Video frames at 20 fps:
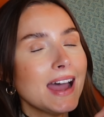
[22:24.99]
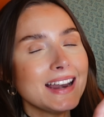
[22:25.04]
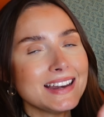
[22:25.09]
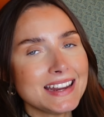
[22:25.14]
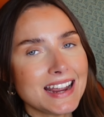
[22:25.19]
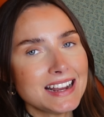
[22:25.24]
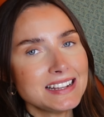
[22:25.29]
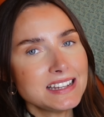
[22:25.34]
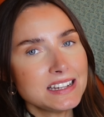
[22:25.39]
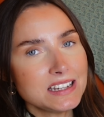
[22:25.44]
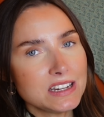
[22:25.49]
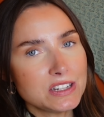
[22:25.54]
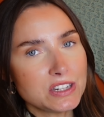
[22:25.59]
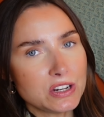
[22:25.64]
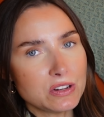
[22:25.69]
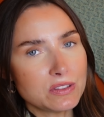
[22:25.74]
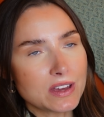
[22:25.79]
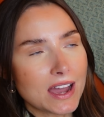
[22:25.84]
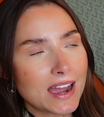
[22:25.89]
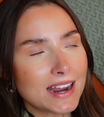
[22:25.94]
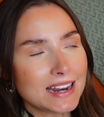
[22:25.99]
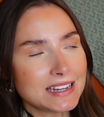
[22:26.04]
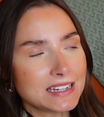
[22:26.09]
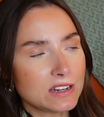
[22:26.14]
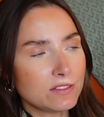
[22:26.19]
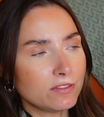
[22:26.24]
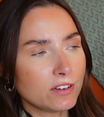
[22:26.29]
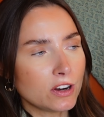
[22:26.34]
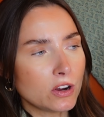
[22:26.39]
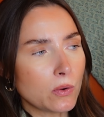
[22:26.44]
And yes, it did do that. It
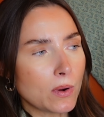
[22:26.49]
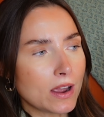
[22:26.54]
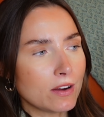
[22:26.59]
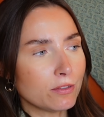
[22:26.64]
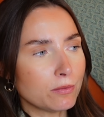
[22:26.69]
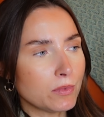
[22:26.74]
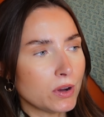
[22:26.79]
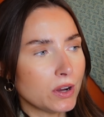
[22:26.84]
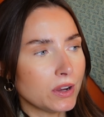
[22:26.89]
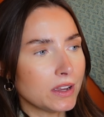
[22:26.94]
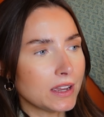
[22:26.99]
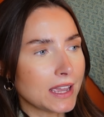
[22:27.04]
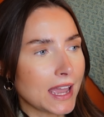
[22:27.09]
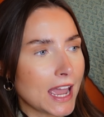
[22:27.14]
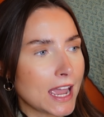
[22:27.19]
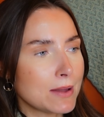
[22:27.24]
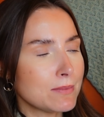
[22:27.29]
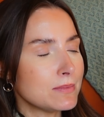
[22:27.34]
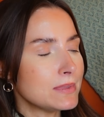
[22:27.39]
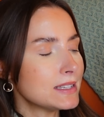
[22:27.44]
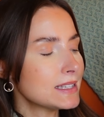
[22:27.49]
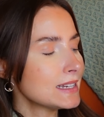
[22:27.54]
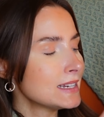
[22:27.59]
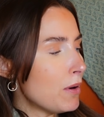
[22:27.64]
did veer away from Hunger Games,